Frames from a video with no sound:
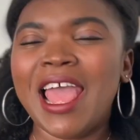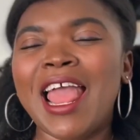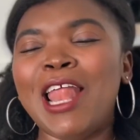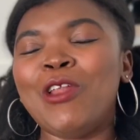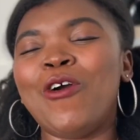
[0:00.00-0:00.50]

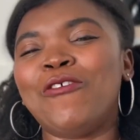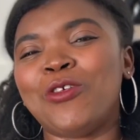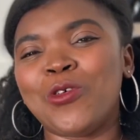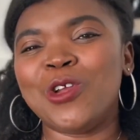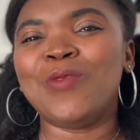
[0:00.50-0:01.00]
Hello
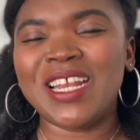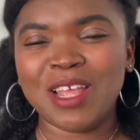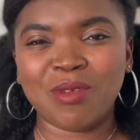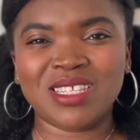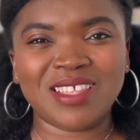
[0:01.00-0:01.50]
everyone, my
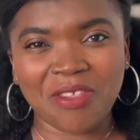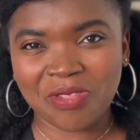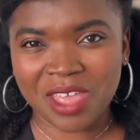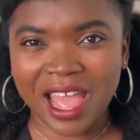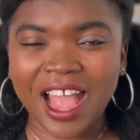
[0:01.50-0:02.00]
name is
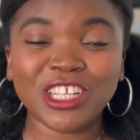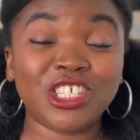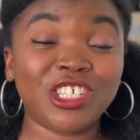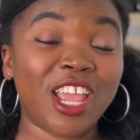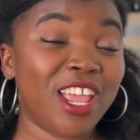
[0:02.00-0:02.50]
Cynthia. I
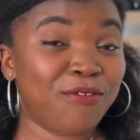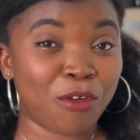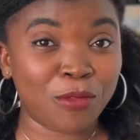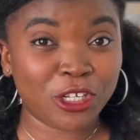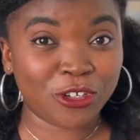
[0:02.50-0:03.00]
share
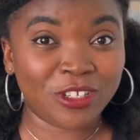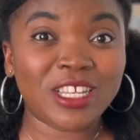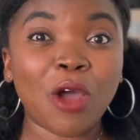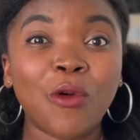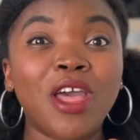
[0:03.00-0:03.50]
information
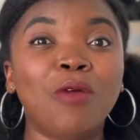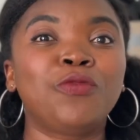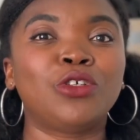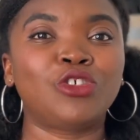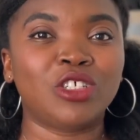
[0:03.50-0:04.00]
that will help
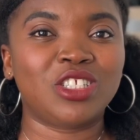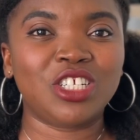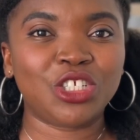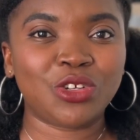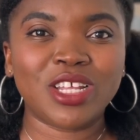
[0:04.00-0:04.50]
your
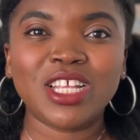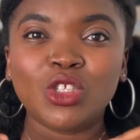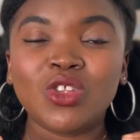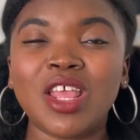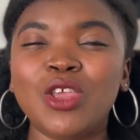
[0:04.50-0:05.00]
transition
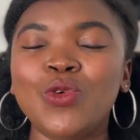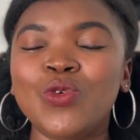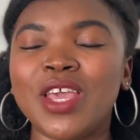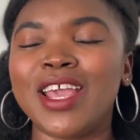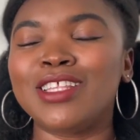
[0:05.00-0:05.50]
into the
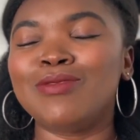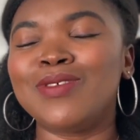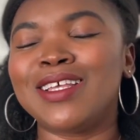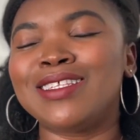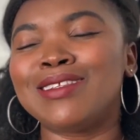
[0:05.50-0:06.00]
UK to
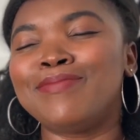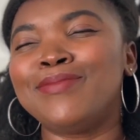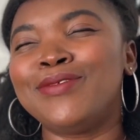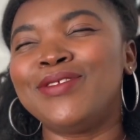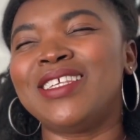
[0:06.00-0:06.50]
be as
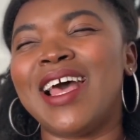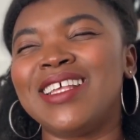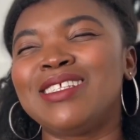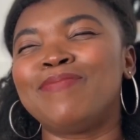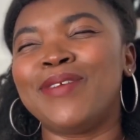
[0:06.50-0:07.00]
smooth
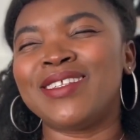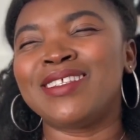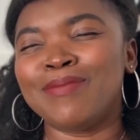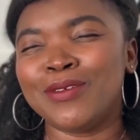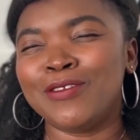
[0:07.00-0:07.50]
as
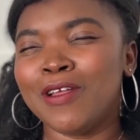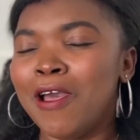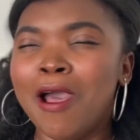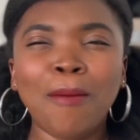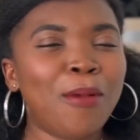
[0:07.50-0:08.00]
possible.
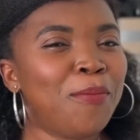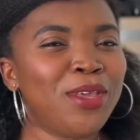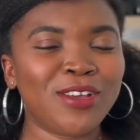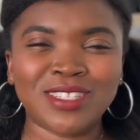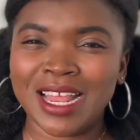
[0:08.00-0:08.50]
But
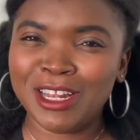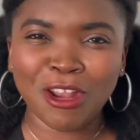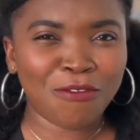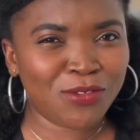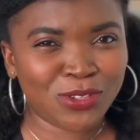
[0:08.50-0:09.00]
because I
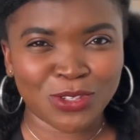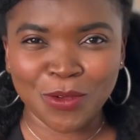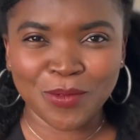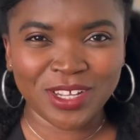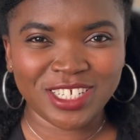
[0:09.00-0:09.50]
love you so
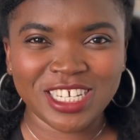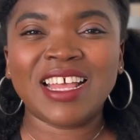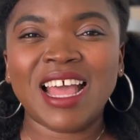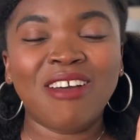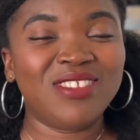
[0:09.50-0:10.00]
much,
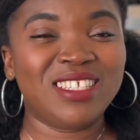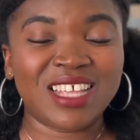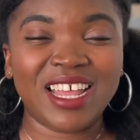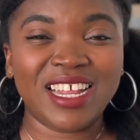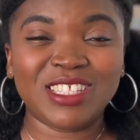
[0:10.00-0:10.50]
I've
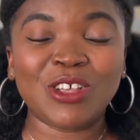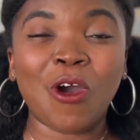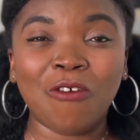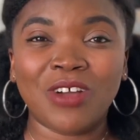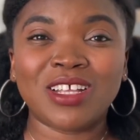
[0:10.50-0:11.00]
decided to
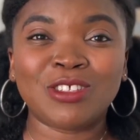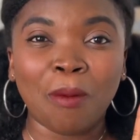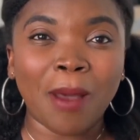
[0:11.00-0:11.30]
cover some